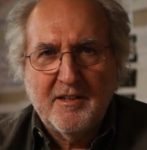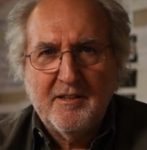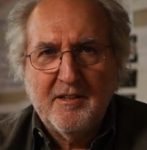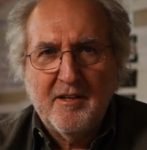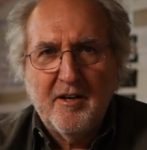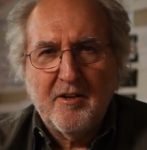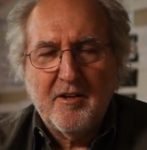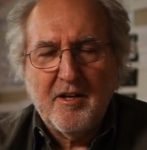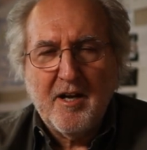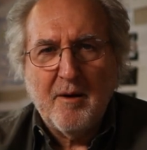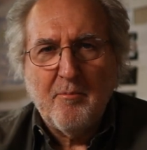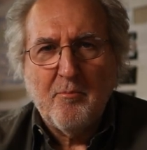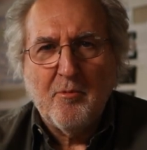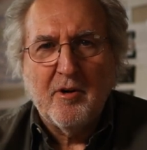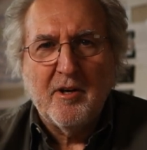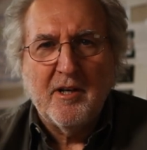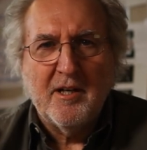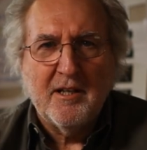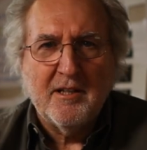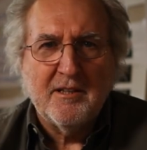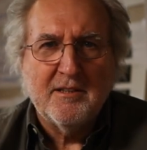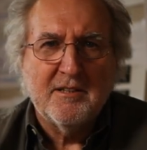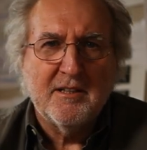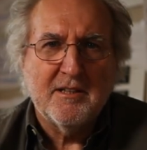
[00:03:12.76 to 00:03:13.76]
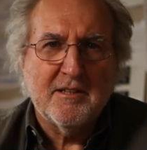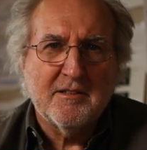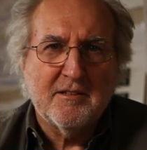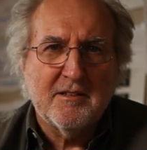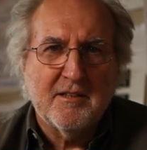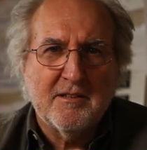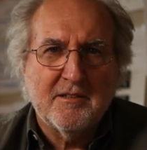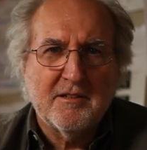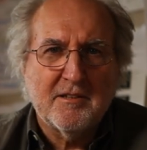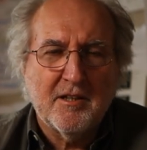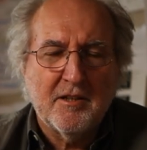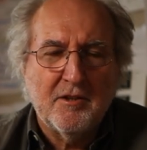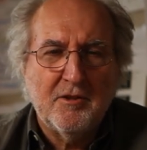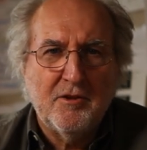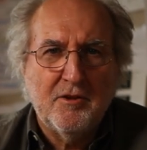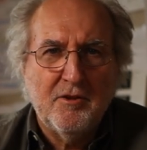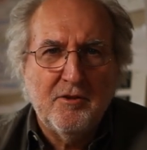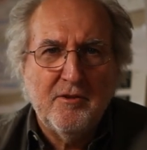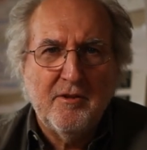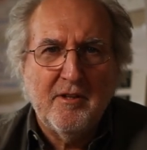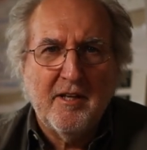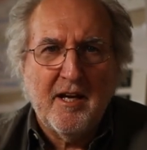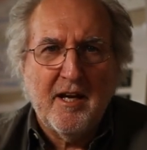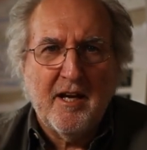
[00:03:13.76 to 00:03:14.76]
no camera in existence can
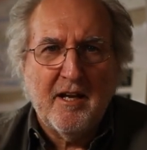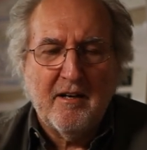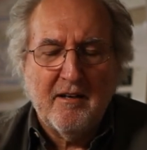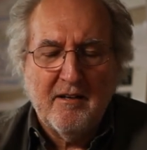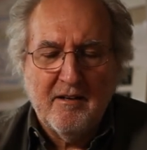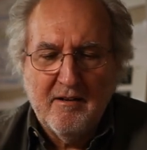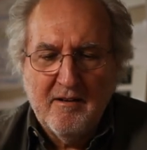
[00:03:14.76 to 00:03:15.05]
do that.